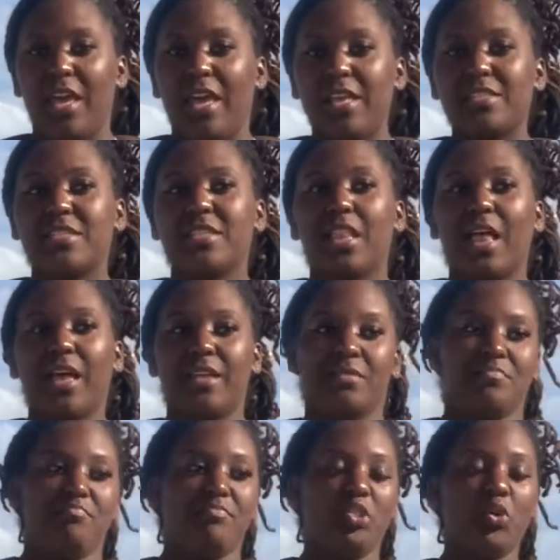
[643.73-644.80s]
into like
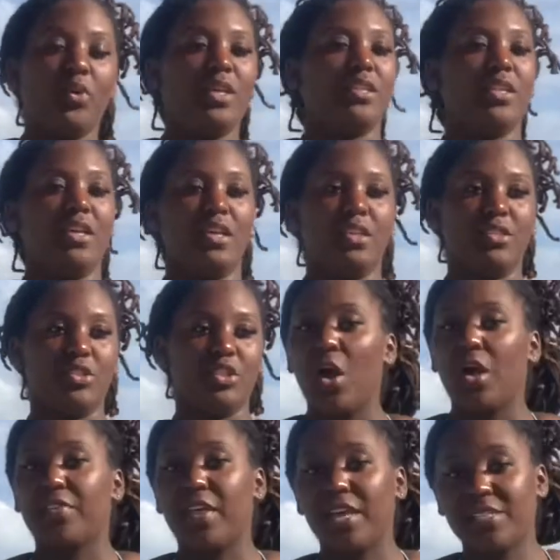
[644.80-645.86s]
doing things, you know?
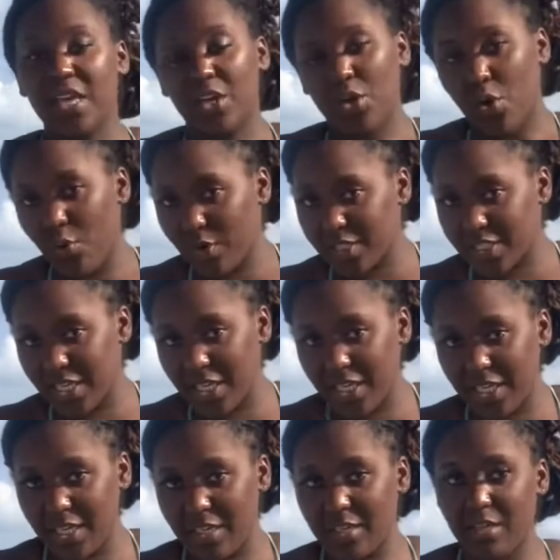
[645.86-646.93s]
Things like
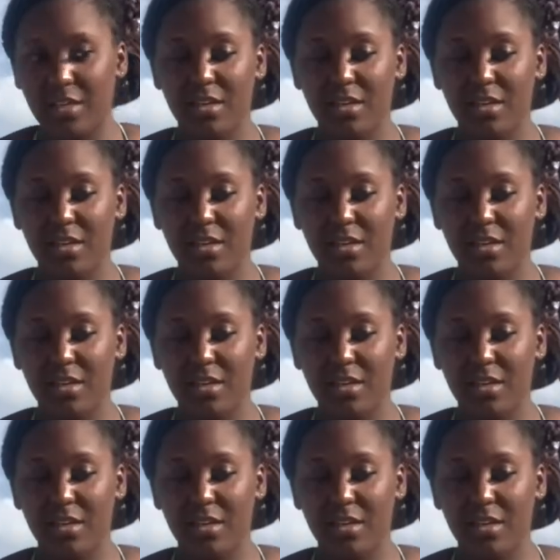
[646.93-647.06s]
quarantine